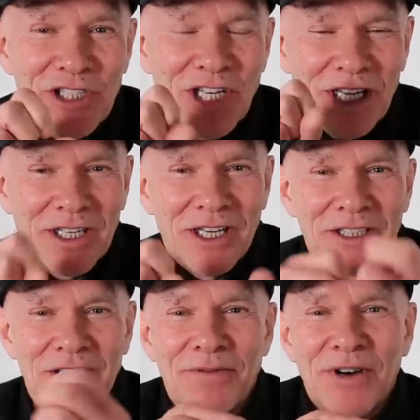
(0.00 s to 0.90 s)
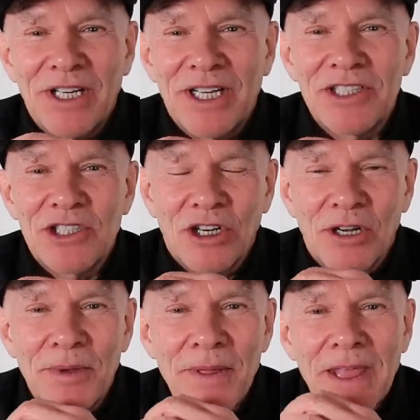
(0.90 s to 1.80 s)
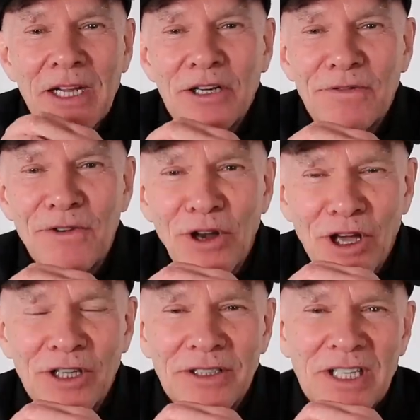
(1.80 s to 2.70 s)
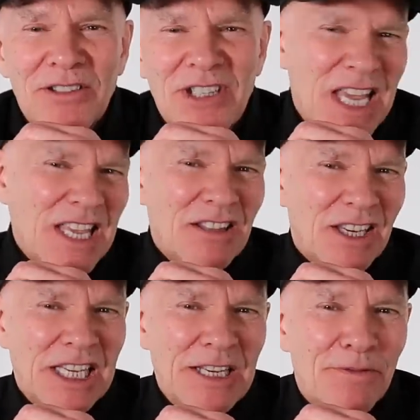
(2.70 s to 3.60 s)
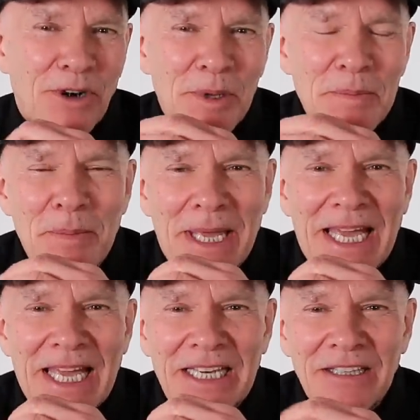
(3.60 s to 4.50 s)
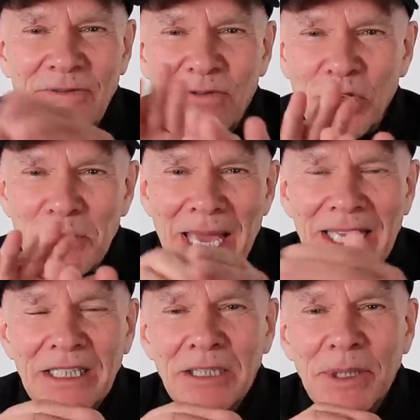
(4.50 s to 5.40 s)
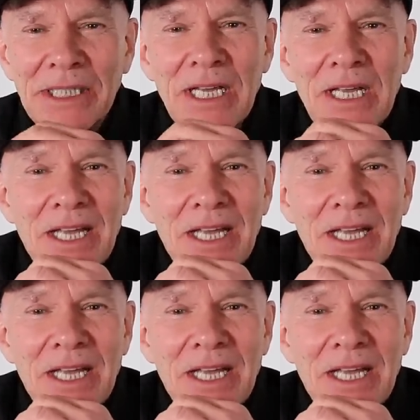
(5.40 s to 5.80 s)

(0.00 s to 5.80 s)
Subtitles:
Charles Leclerc did a very nice job of not taking the lead from him and falling back a little bit.